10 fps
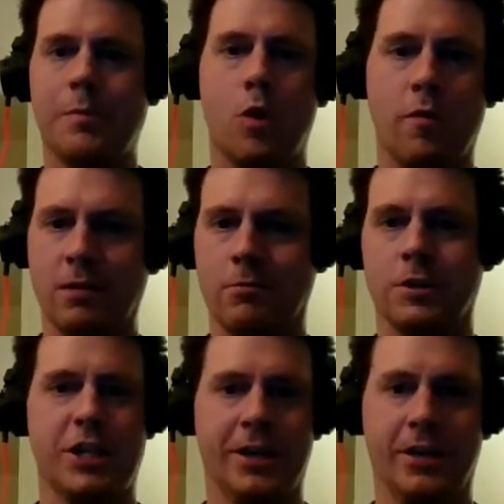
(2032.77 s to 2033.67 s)
movie,
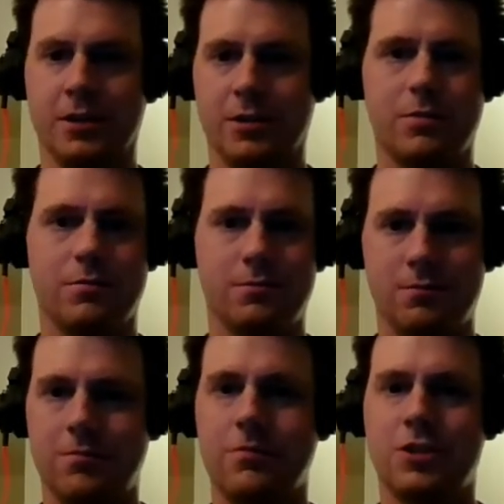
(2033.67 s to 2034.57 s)
ridiculous
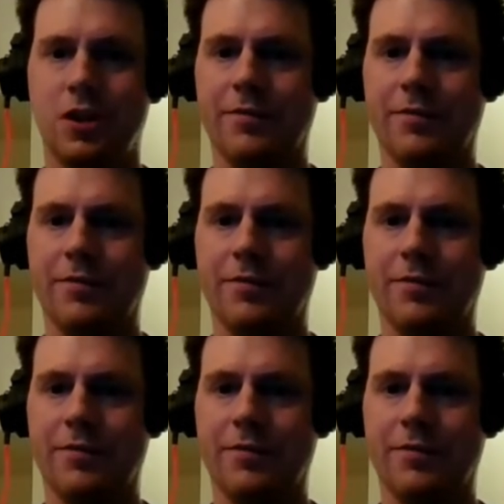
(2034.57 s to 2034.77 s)
stuff. Well,